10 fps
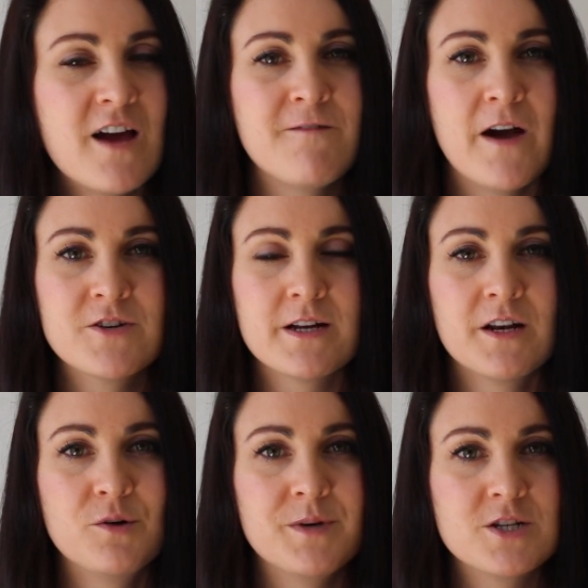I found it a
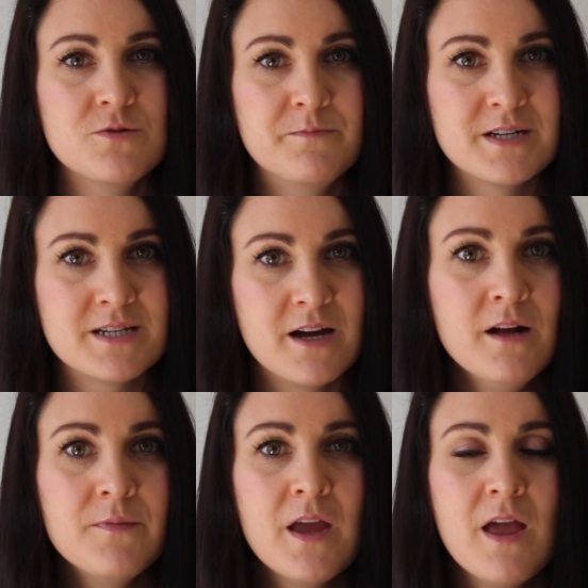little bit too
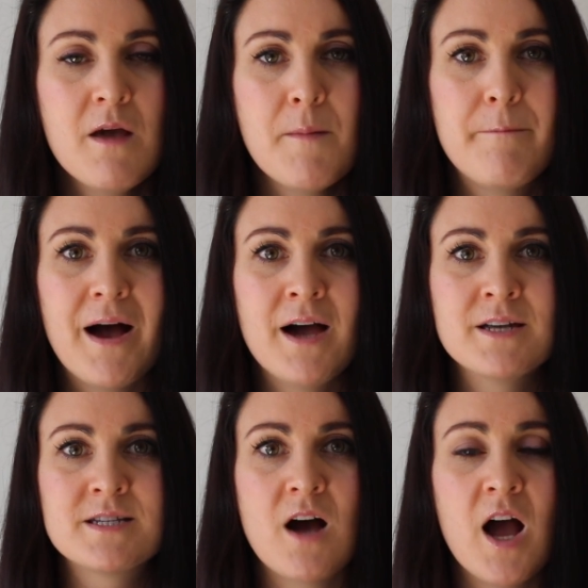bitter,
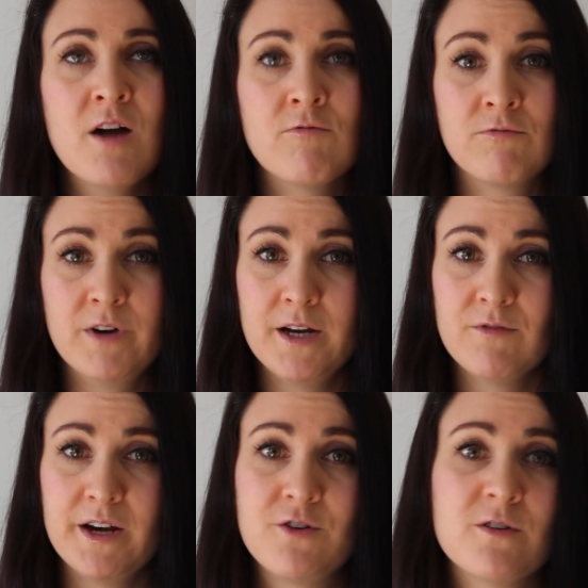but it really,
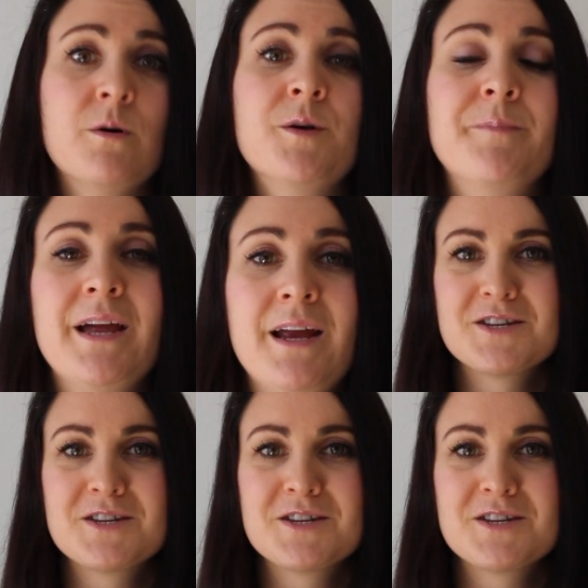really grew on me.